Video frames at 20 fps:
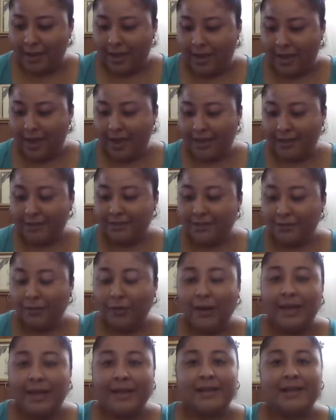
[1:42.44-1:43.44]
I
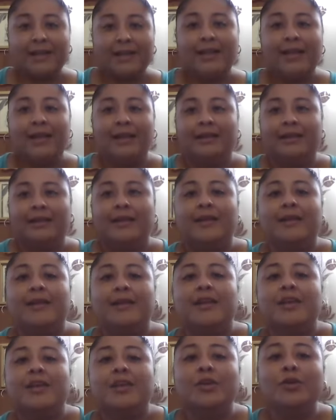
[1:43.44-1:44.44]
also like that
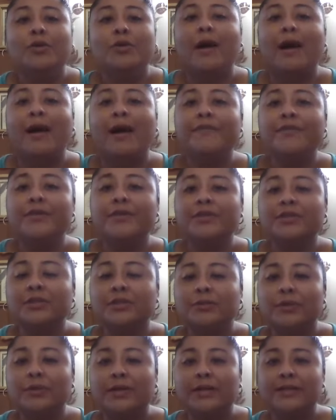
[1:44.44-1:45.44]
you have your
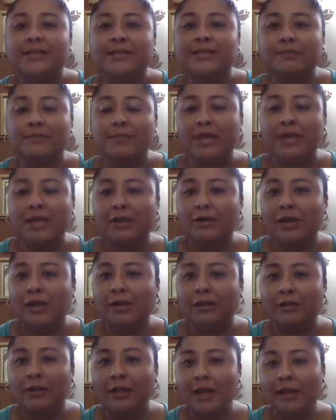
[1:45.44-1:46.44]
students being your
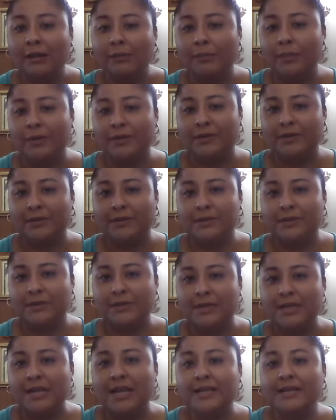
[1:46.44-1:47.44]
little helpers.
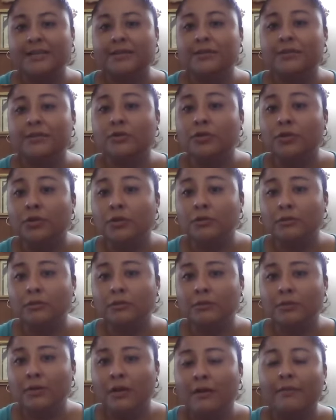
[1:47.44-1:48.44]
That is good
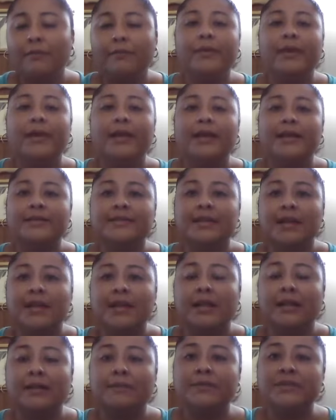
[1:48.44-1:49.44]
because it
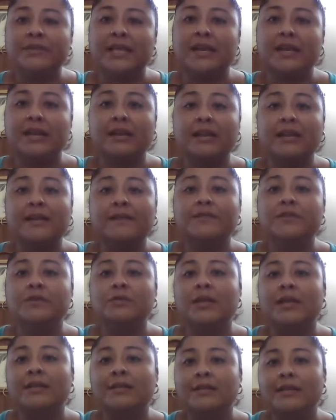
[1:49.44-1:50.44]
helps and it gives
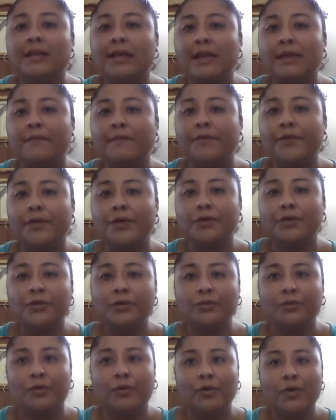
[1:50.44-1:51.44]
you that time for you
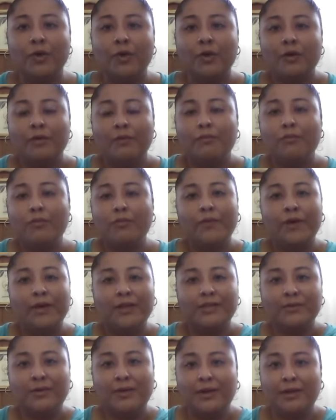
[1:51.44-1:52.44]
to move
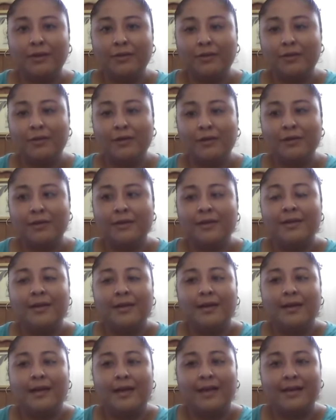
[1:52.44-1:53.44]
on to another
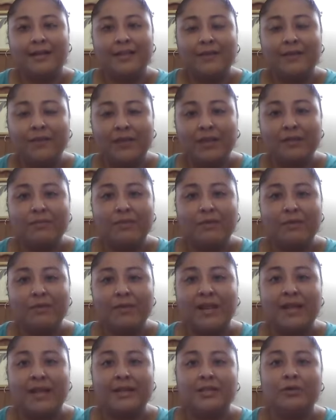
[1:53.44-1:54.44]
activity
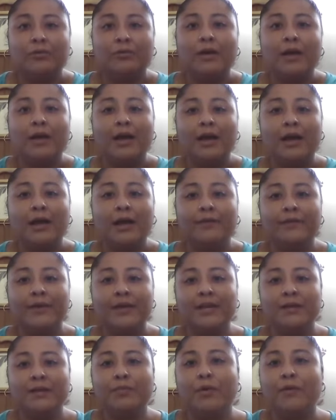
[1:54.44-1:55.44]
maybe that you have,
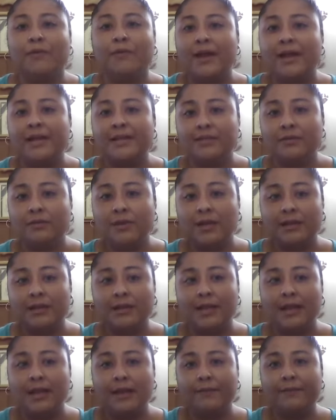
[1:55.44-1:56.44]
and it provides you that
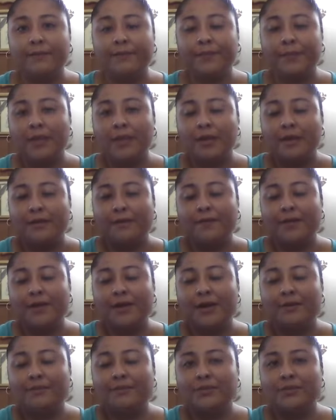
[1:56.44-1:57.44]
time for
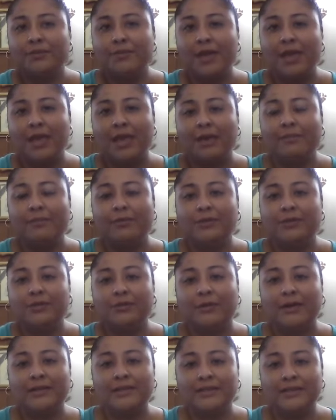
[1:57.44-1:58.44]
them to be able
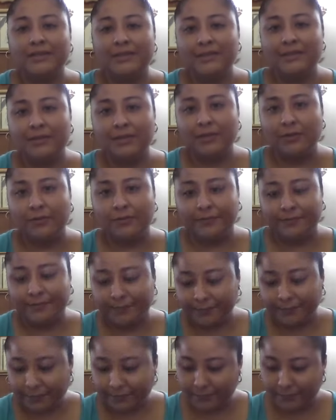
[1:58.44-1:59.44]
to assist you.
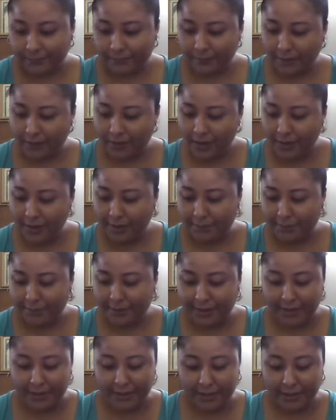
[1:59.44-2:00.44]

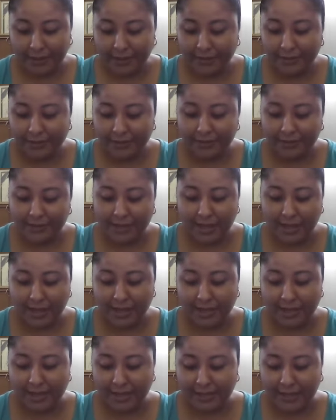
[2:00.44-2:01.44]
Another good
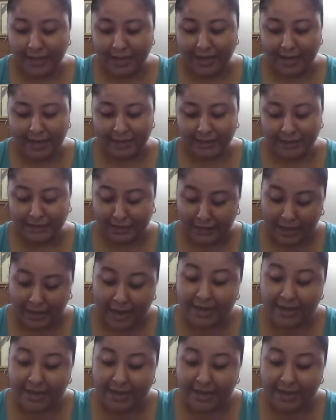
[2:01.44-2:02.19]
thing that I